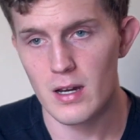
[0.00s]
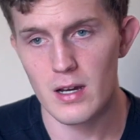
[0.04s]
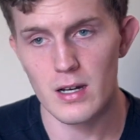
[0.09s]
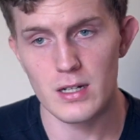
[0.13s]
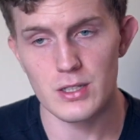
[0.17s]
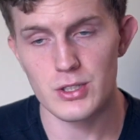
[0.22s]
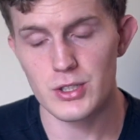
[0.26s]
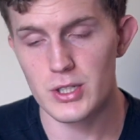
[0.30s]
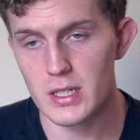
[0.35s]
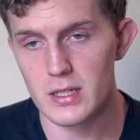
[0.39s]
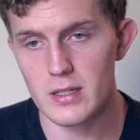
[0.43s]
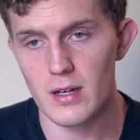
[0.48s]
a
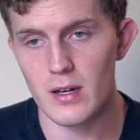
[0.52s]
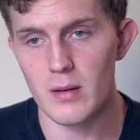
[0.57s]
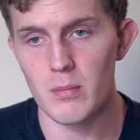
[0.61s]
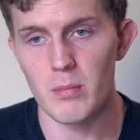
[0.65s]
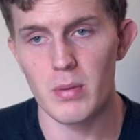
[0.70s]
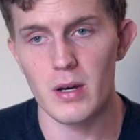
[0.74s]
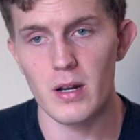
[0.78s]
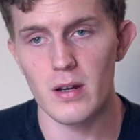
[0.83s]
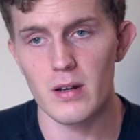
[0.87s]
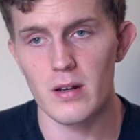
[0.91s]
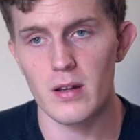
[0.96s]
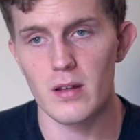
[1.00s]
shit ton,
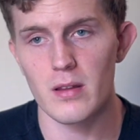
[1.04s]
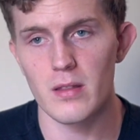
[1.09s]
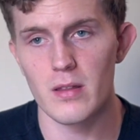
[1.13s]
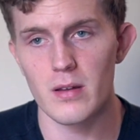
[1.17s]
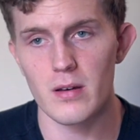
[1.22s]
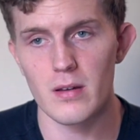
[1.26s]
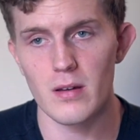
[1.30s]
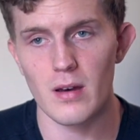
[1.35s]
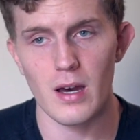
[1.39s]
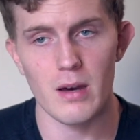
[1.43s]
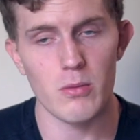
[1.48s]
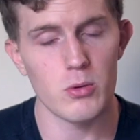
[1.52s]
but
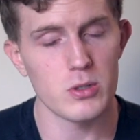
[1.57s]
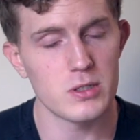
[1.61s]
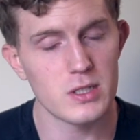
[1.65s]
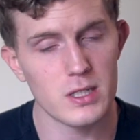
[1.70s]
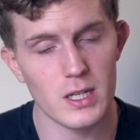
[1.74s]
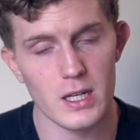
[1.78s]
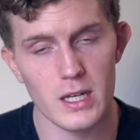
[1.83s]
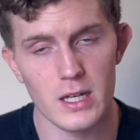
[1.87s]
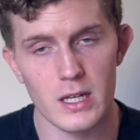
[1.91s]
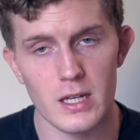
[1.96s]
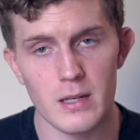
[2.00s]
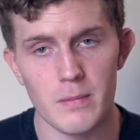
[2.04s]
I would
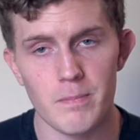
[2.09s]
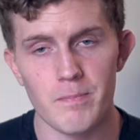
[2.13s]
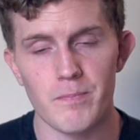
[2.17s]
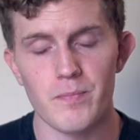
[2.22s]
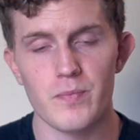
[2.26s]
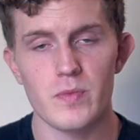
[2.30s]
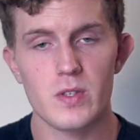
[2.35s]
say